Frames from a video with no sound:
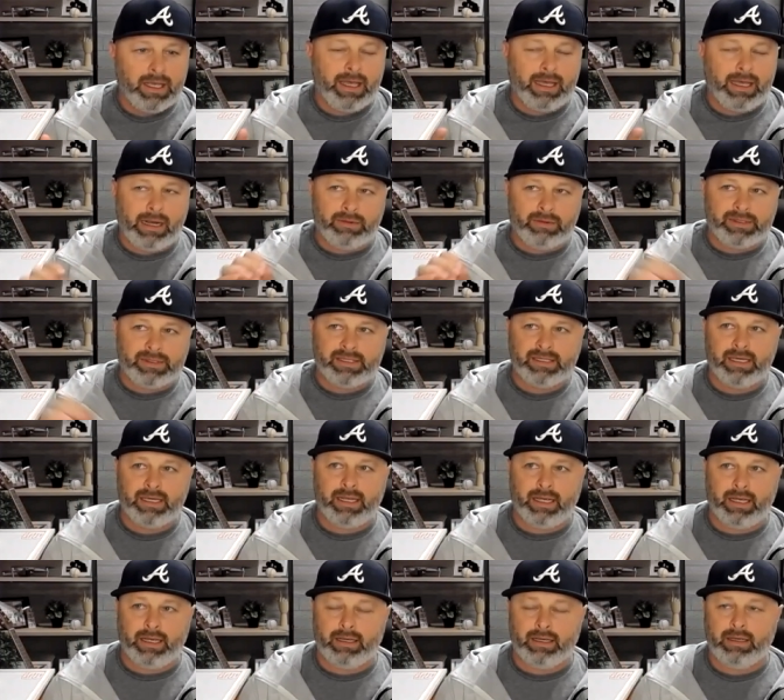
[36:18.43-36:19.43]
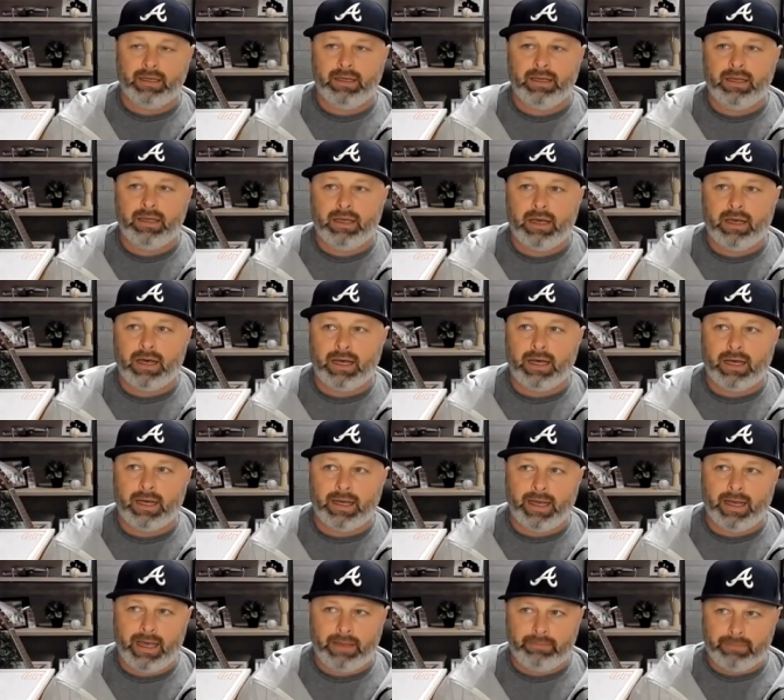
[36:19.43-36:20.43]
and I was sitting
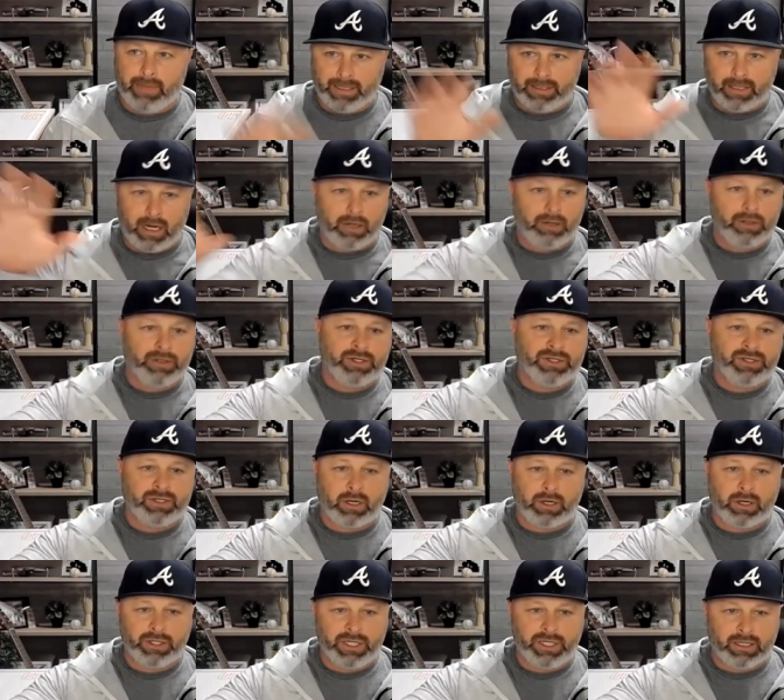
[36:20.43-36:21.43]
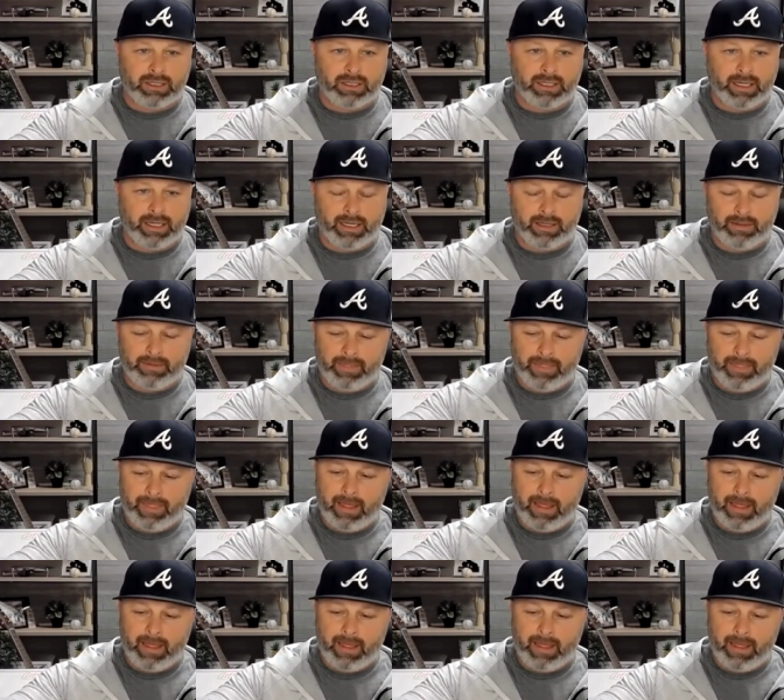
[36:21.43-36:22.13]
uh, my daughter just started cheerleading